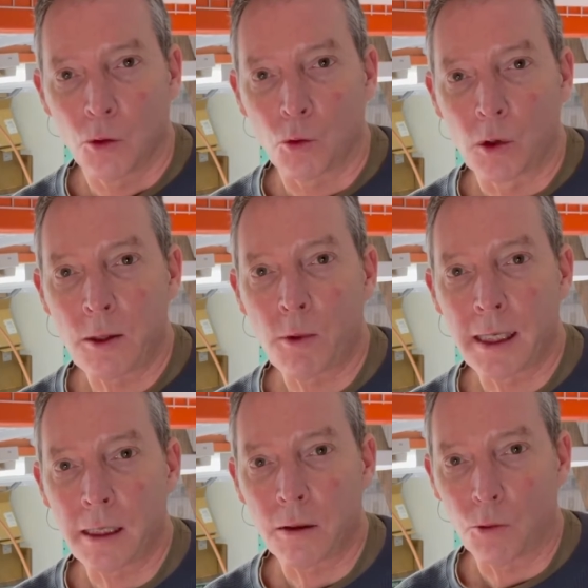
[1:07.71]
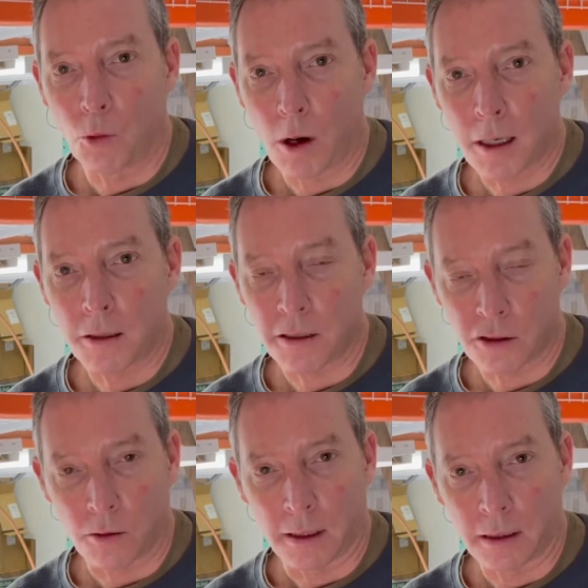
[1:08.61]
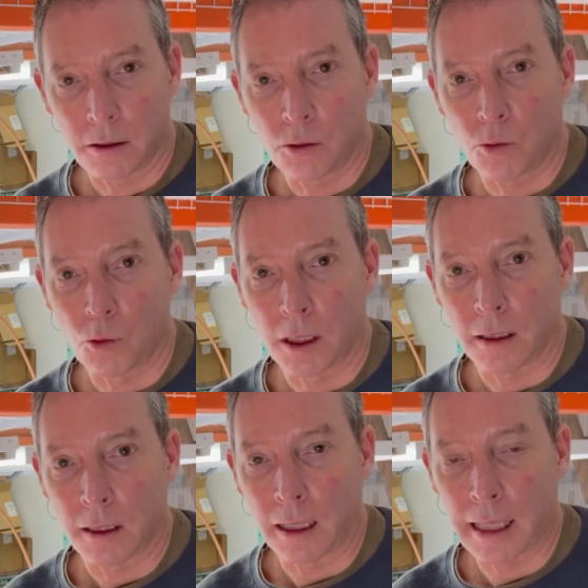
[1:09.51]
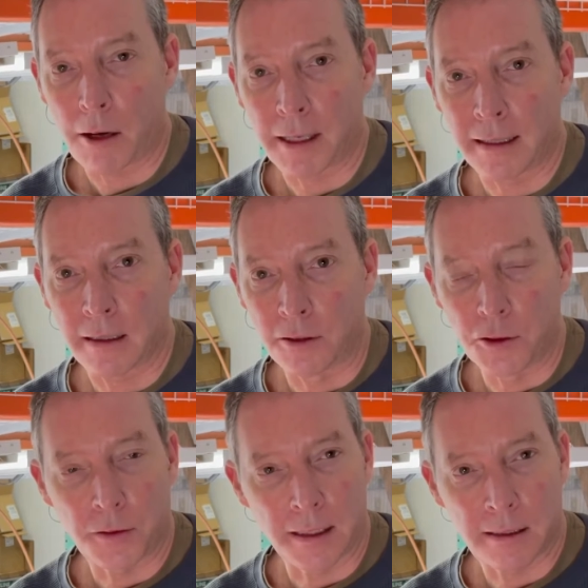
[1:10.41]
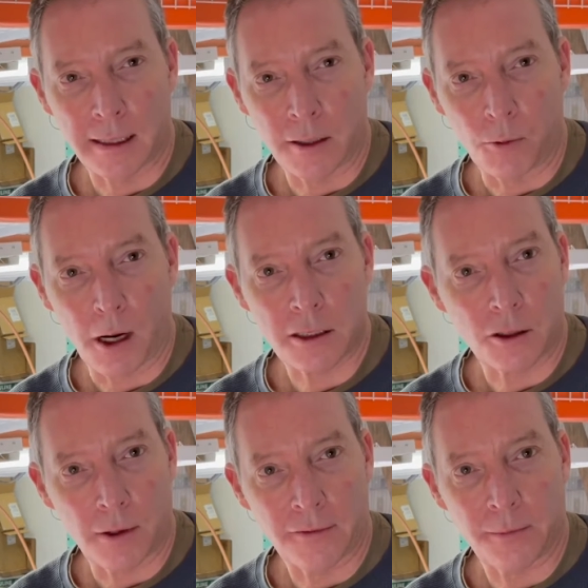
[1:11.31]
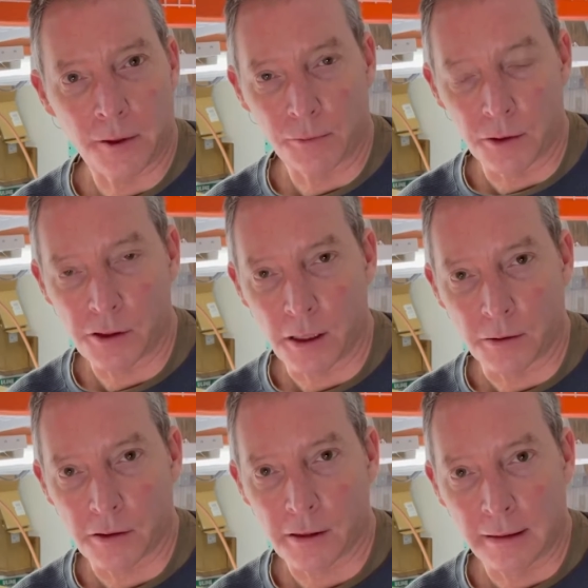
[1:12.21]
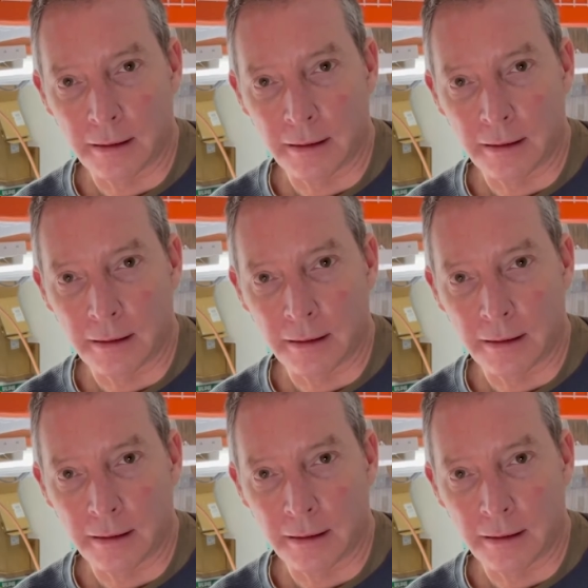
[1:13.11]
When we water the soil, we're allowing nutrients to get washed away from the root zones.